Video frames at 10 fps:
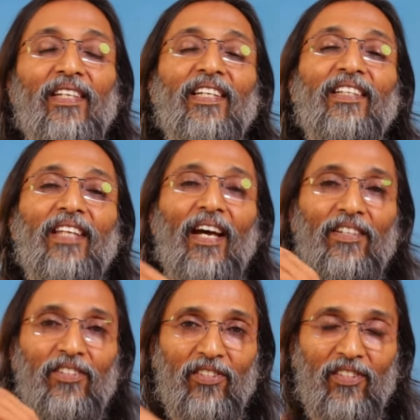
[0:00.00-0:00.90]
In
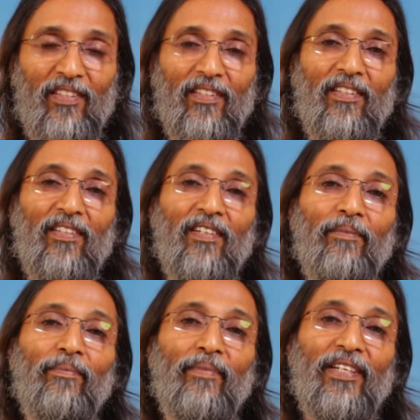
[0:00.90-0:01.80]
that
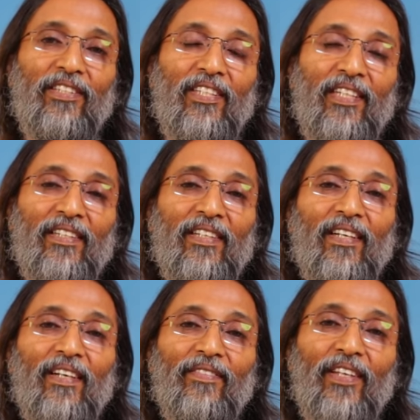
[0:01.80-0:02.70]
merging,
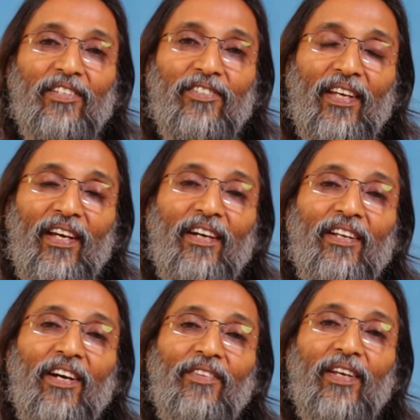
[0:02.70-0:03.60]
there is
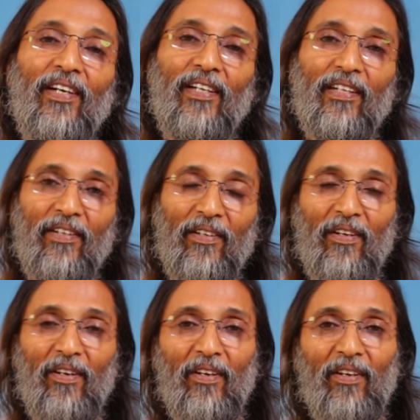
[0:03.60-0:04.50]
another
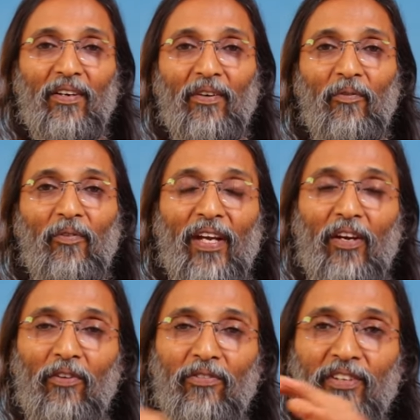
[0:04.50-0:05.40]

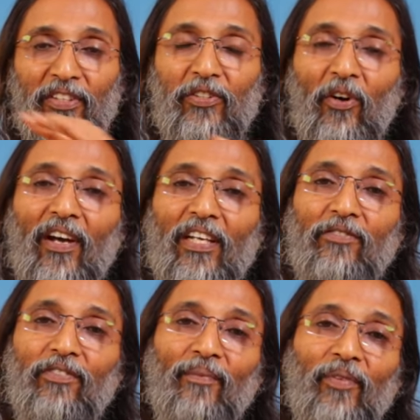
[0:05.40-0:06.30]
way of
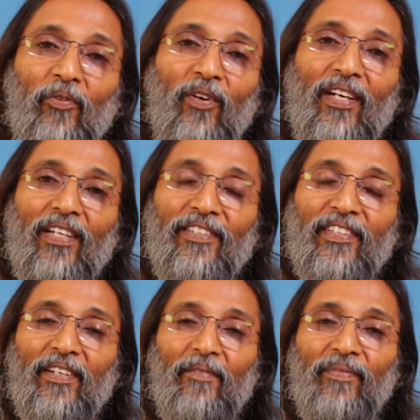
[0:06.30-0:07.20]
withdrawing from the
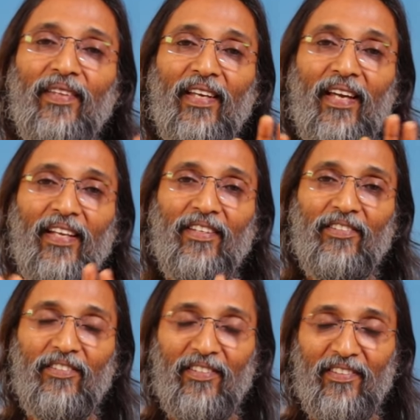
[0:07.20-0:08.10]
world
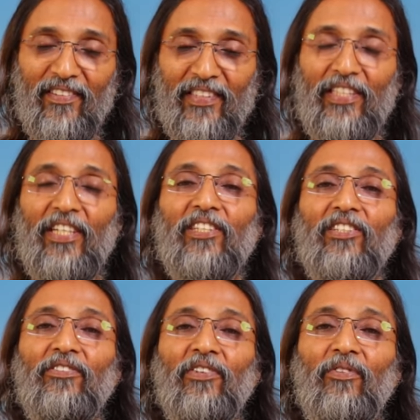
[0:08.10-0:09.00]
and
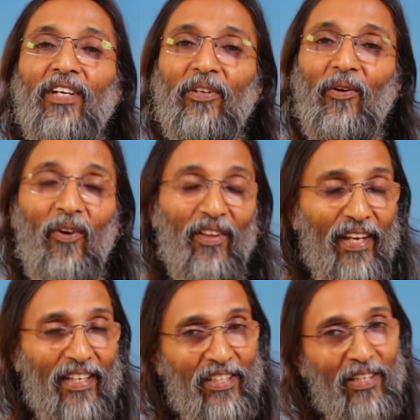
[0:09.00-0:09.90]
rejection of the world. All
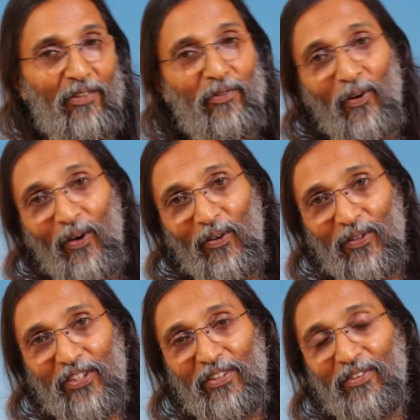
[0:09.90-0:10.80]
that
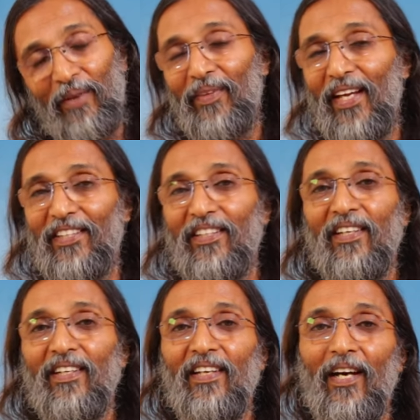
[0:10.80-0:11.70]
follows from that
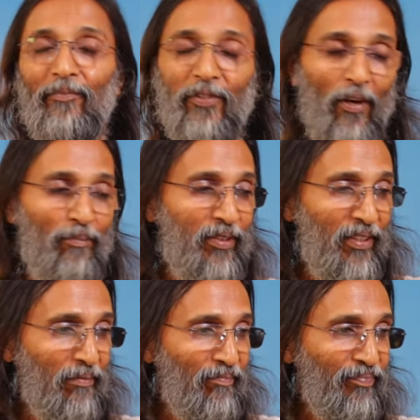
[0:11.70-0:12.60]

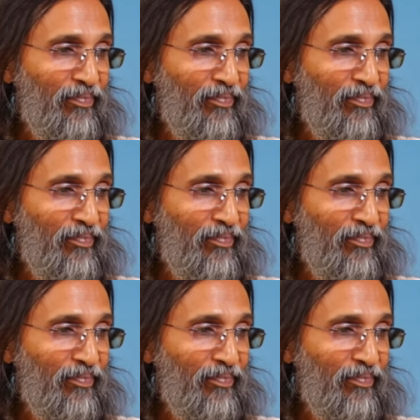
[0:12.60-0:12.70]
absorption.